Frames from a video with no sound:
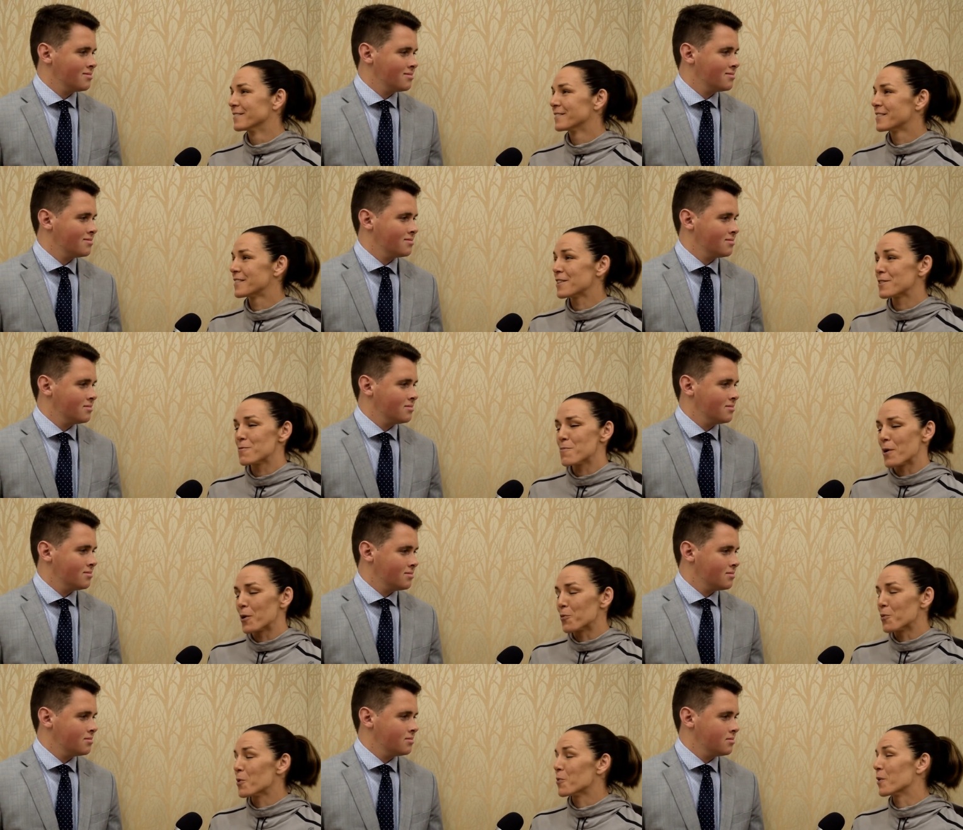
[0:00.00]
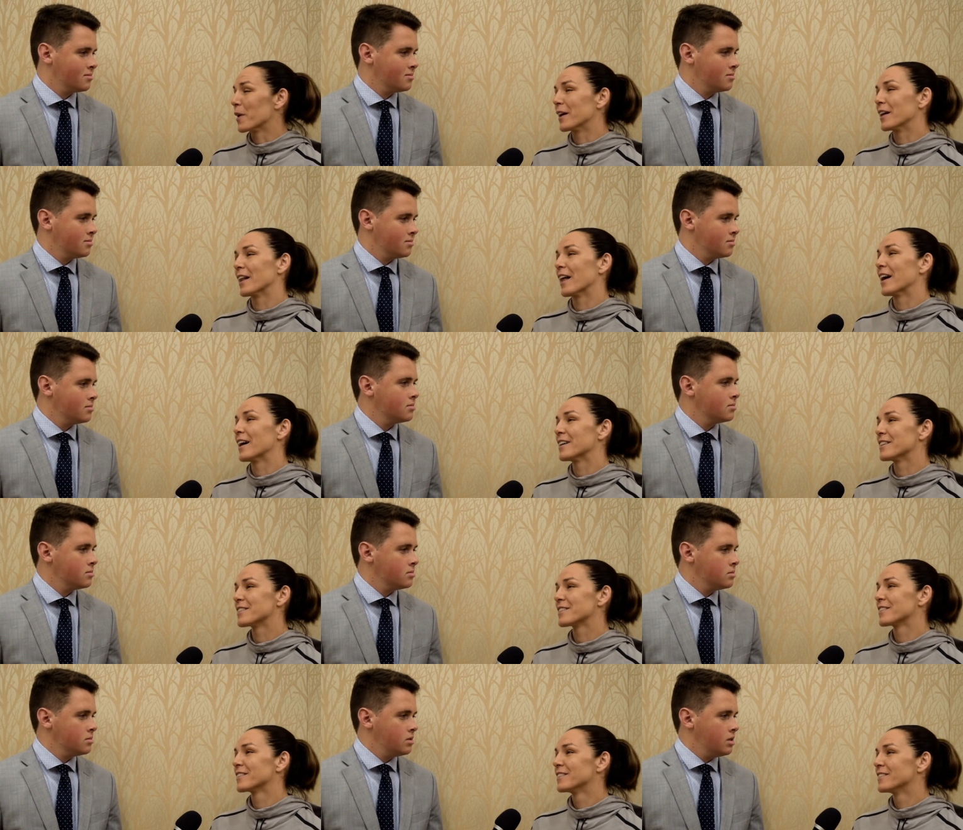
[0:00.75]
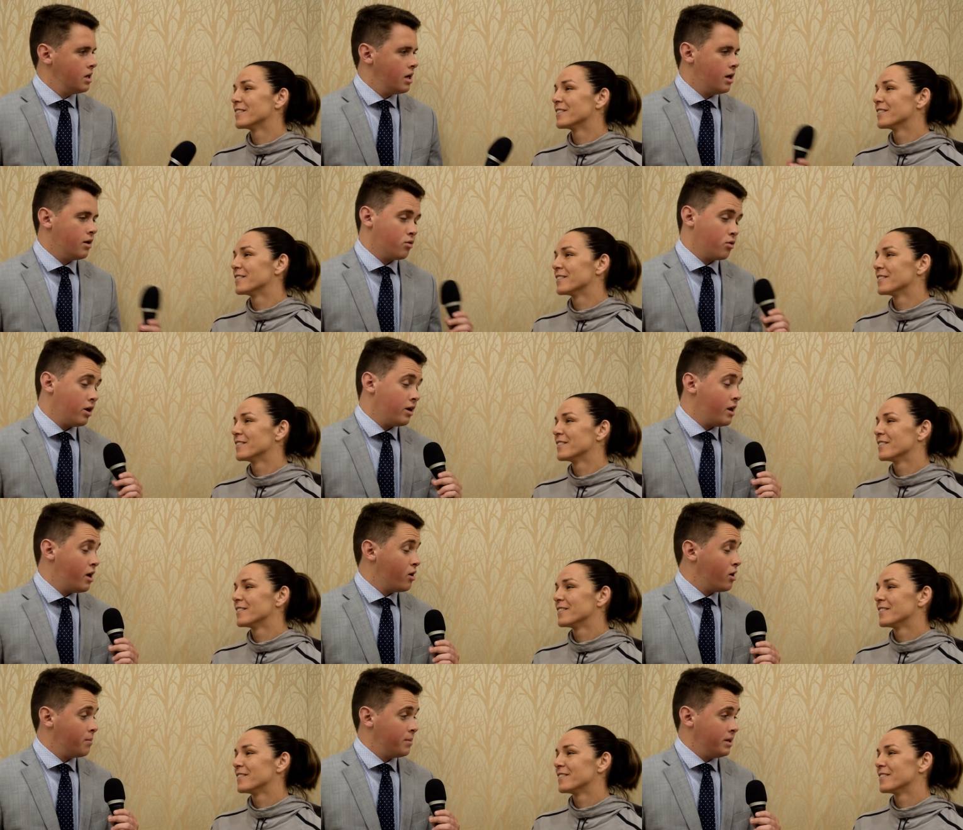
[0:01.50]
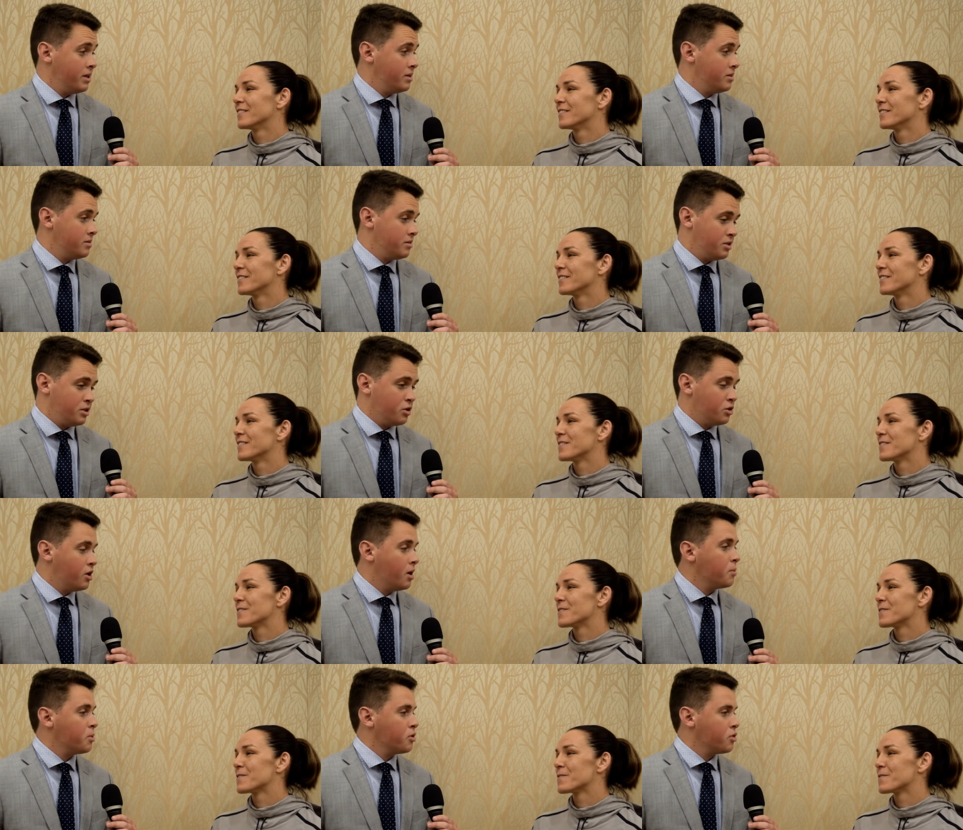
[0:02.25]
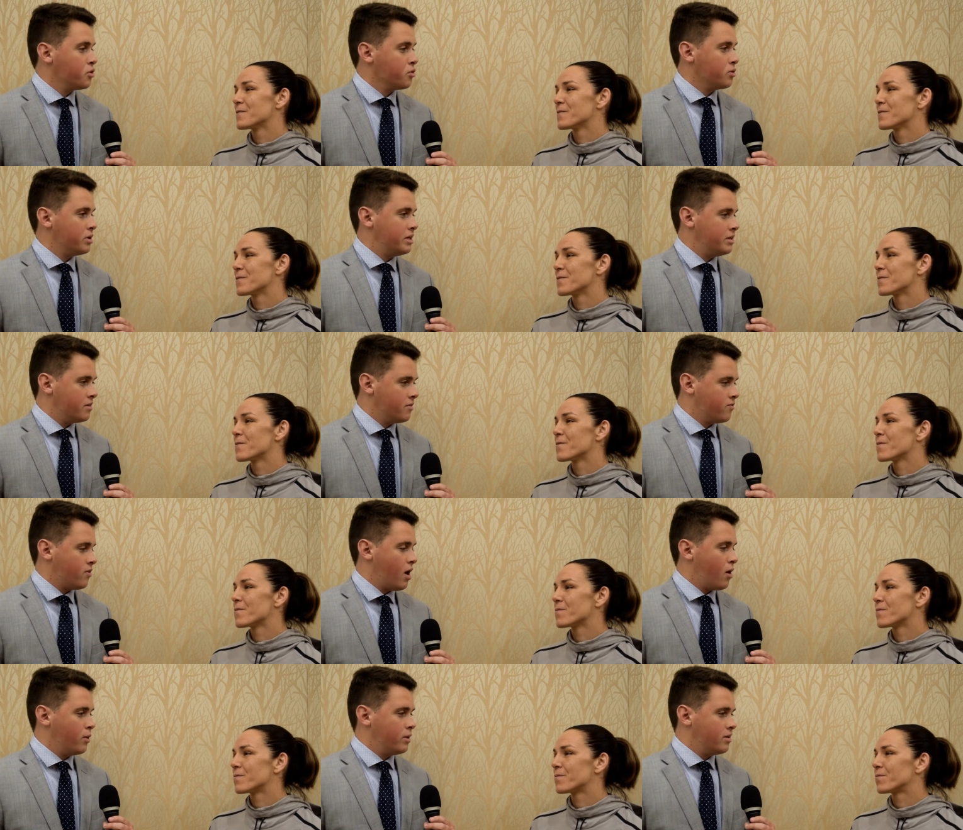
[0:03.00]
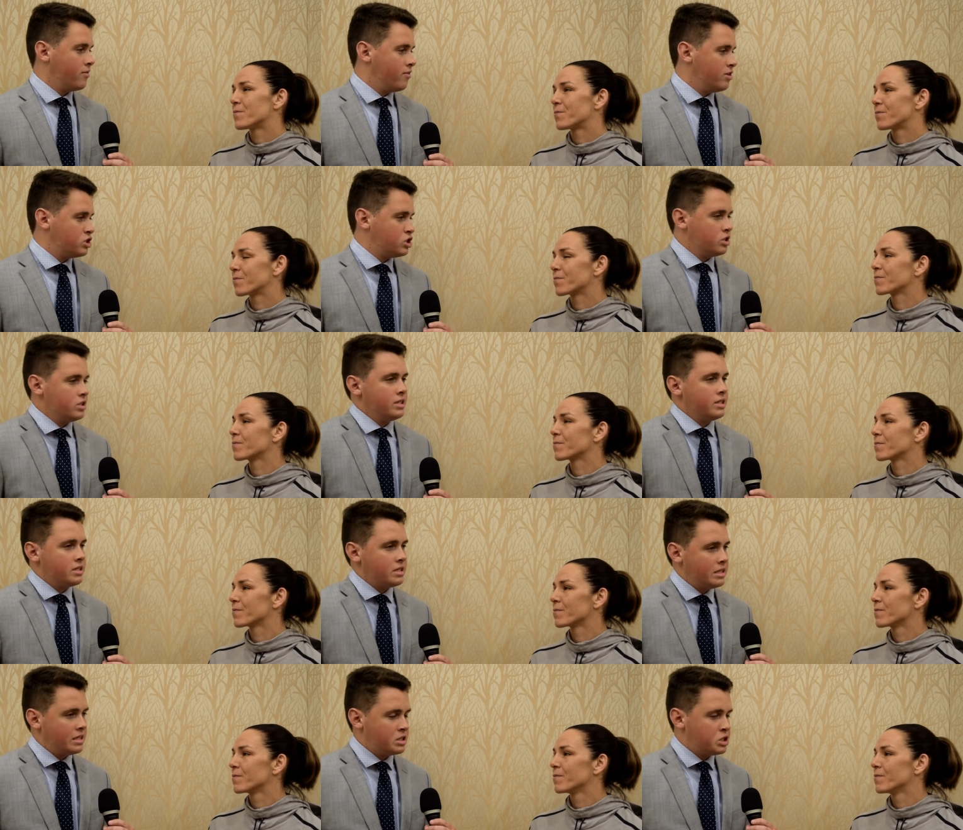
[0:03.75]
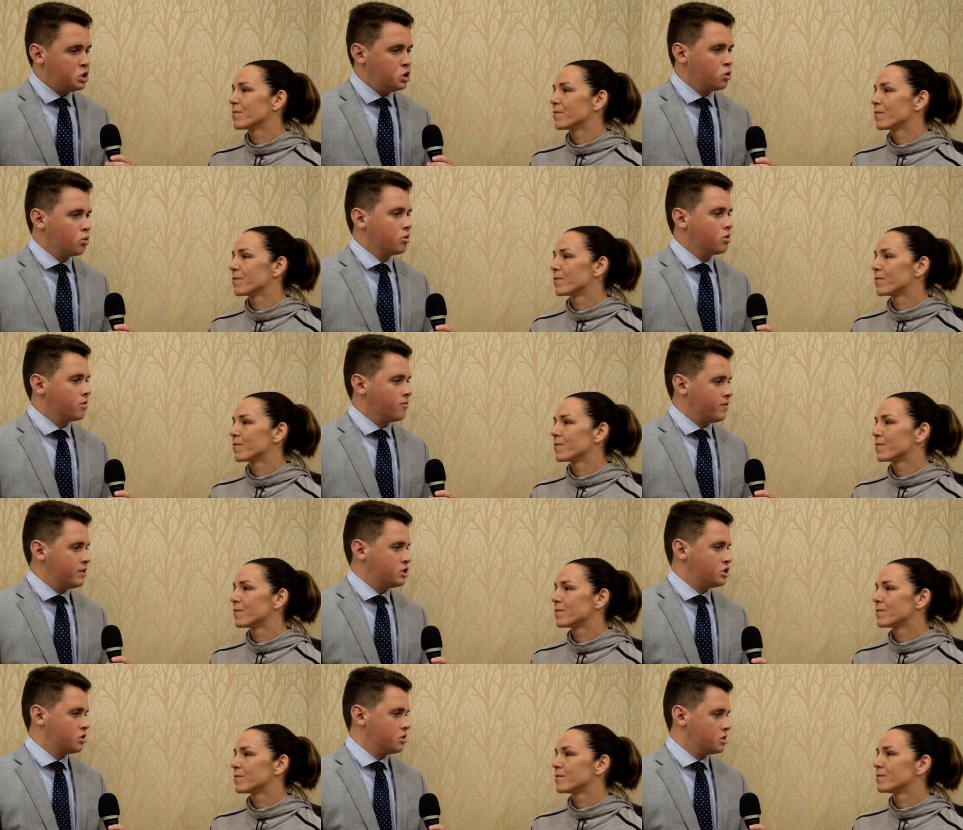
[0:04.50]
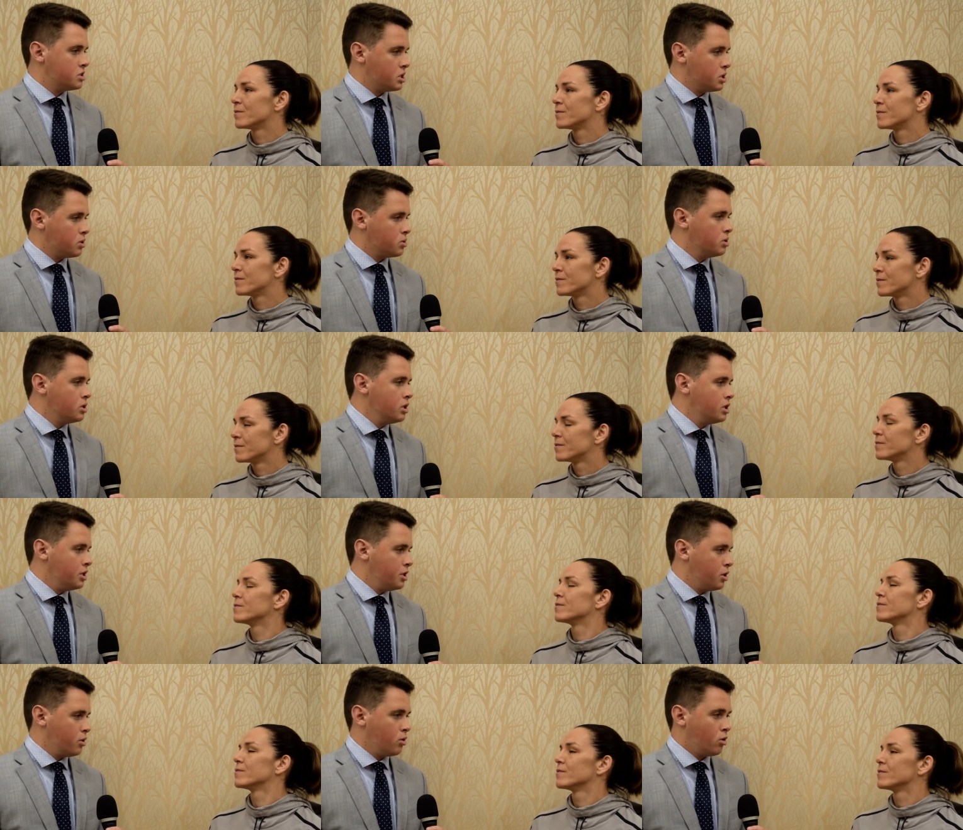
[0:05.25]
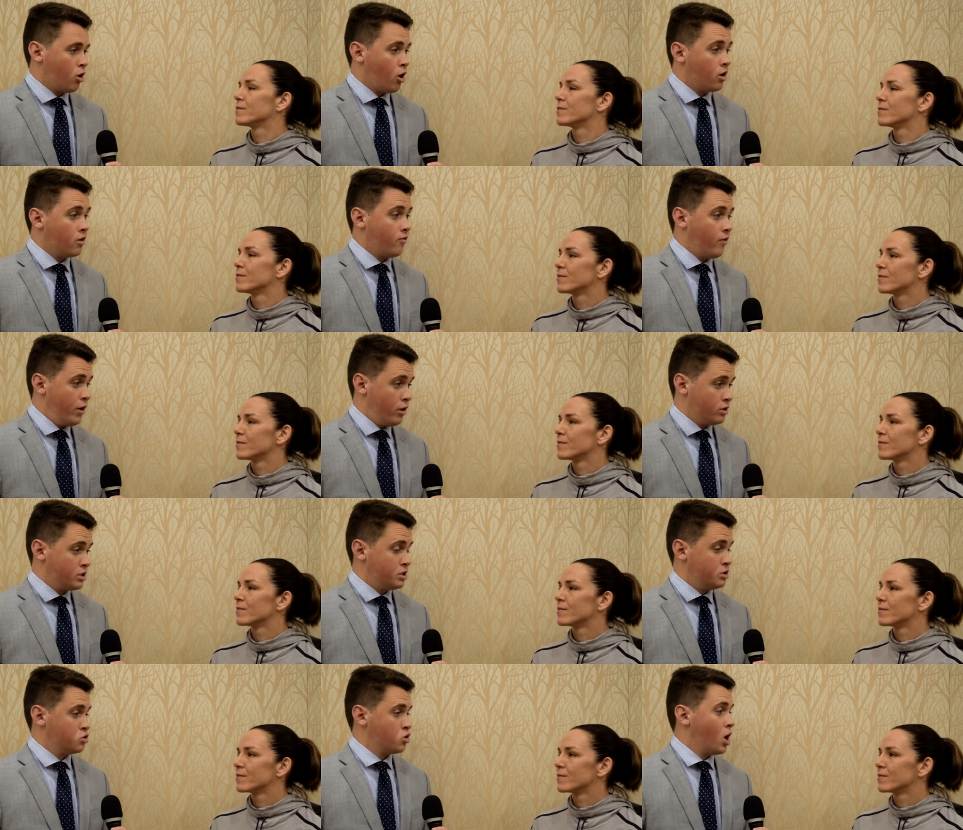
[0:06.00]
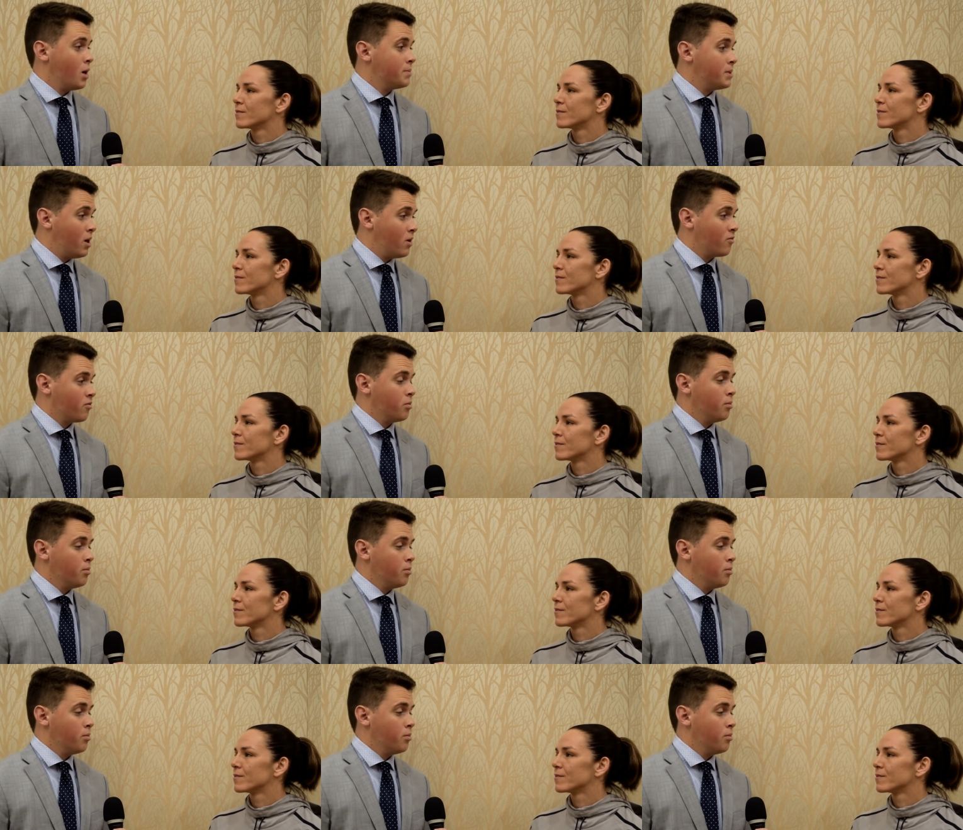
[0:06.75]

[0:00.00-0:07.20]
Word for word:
Speaker 1: it doesn't matter what weight class.
Speaker 2: right now, I mean, you're number three in the flyweight division. it's a newer division, so you know a lot of fighters can drop down from